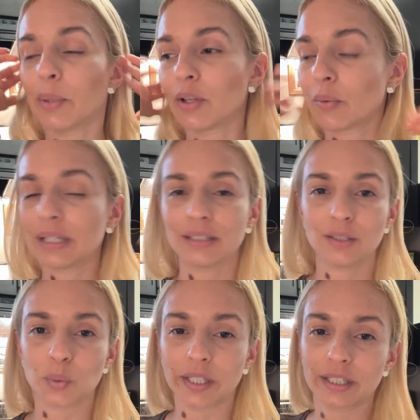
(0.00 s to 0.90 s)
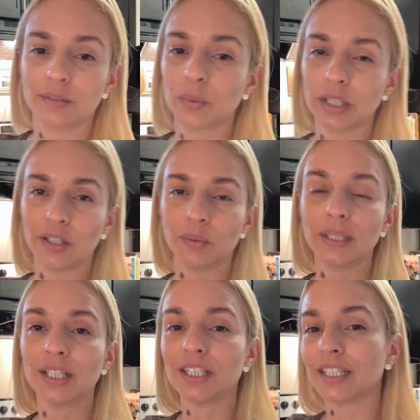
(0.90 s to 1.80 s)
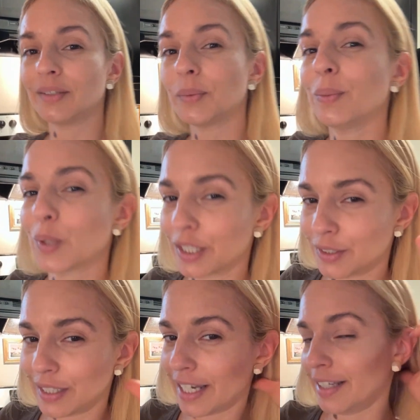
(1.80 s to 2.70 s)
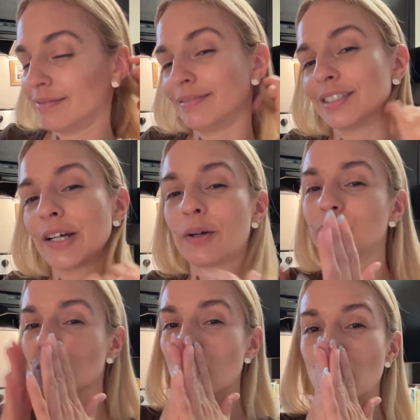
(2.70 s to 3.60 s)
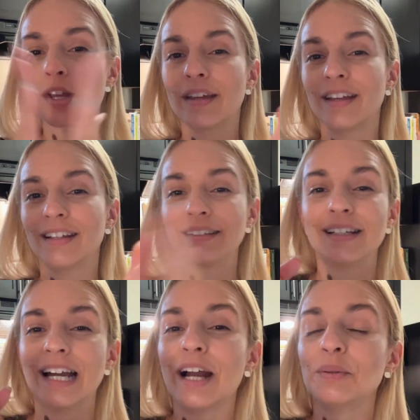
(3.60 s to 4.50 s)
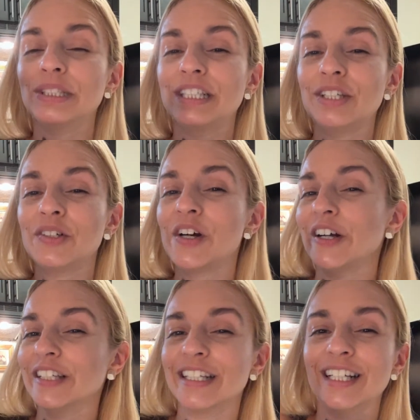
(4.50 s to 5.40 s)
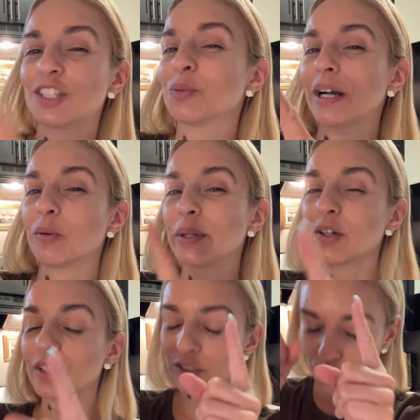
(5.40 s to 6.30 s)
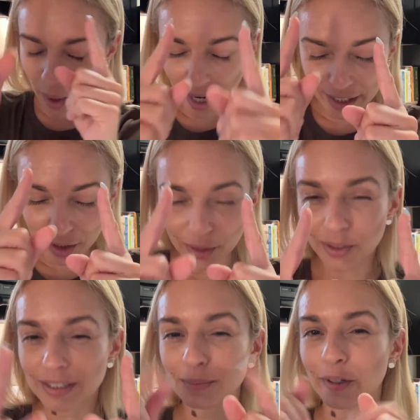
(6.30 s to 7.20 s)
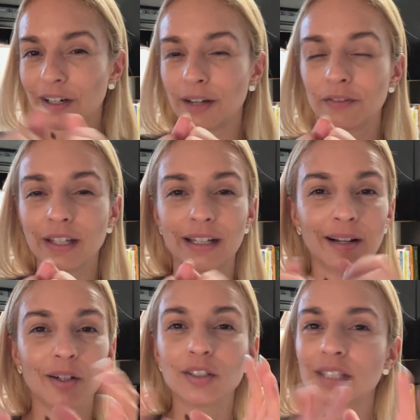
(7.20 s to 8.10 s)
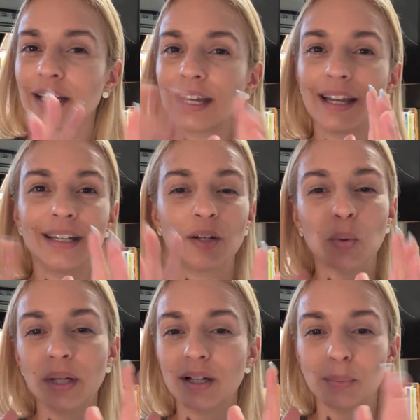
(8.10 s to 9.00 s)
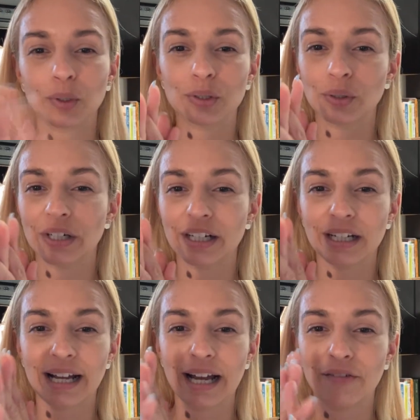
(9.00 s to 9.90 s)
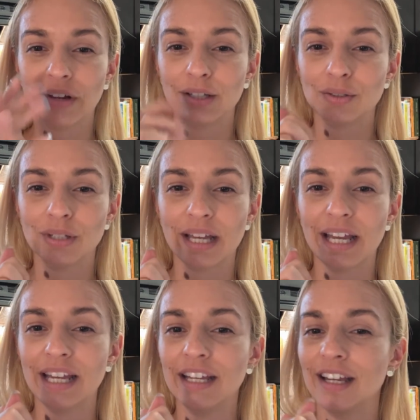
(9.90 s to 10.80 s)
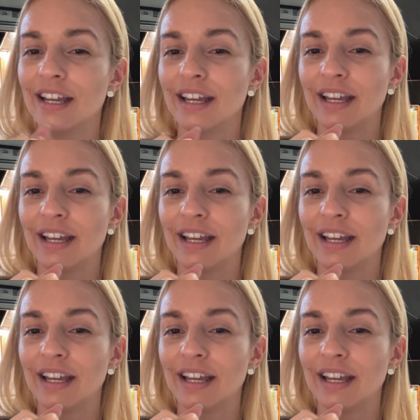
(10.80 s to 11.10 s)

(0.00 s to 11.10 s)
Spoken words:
But you know what? This is work. We good. We good. We work today. So I will see you on the next one. We're gonna try to do this more often. I'm gonna take any quick opportunity that I have like today